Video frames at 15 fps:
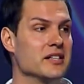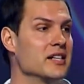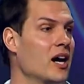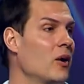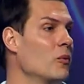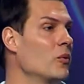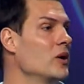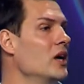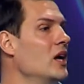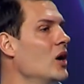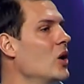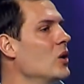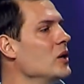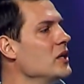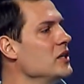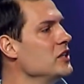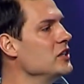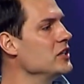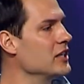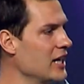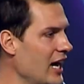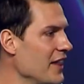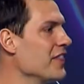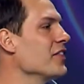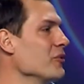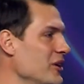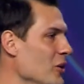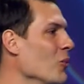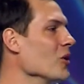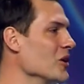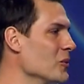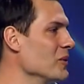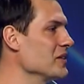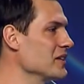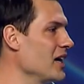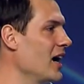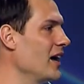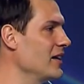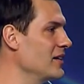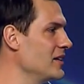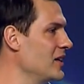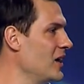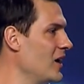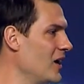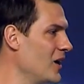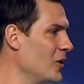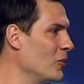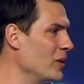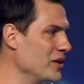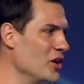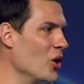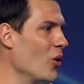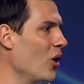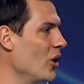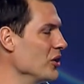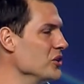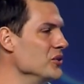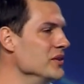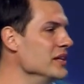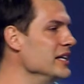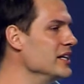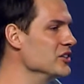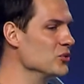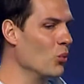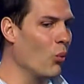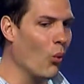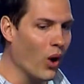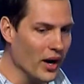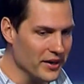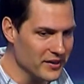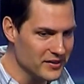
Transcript: God, you got three to work with, God. We know all you need is one.